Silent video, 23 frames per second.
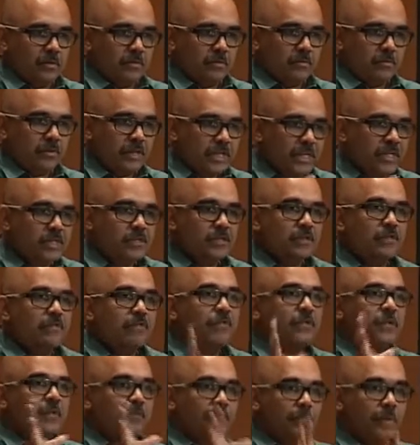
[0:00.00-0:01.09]
reason
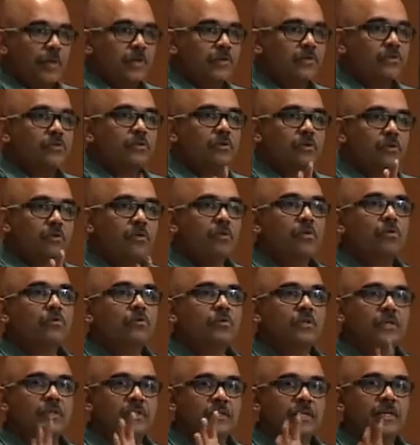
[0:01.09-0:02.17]
for the person to go
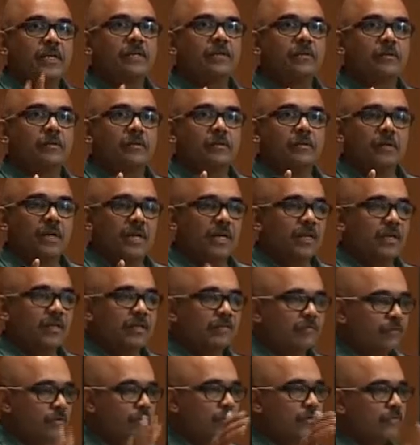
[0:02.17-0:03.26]
to the theater. Like
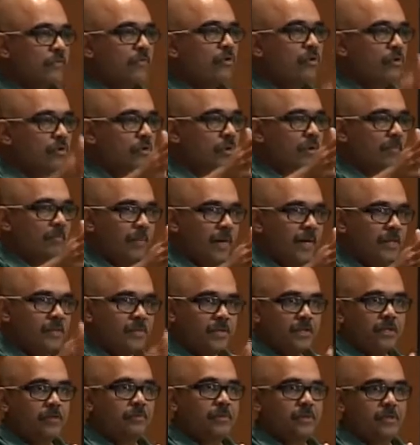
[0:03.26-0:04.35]
if you go to a
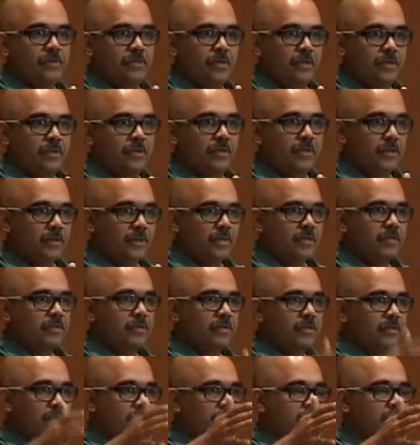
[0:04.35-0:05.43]
Bajirao Mastani,
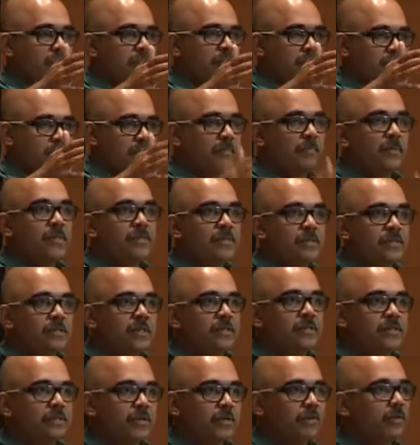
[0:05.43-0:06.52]
the person
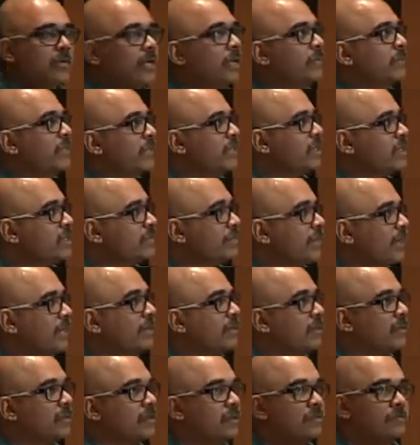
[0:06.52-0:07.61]
can say, okay, I'm getting
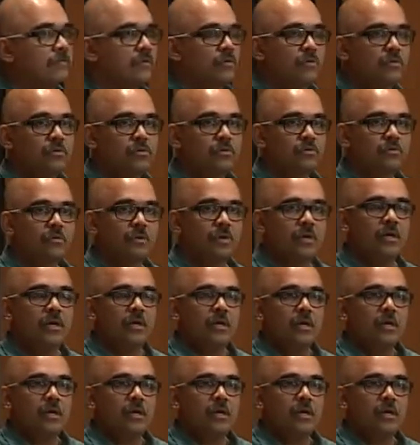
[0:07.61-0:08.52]
spectacle. If you go to a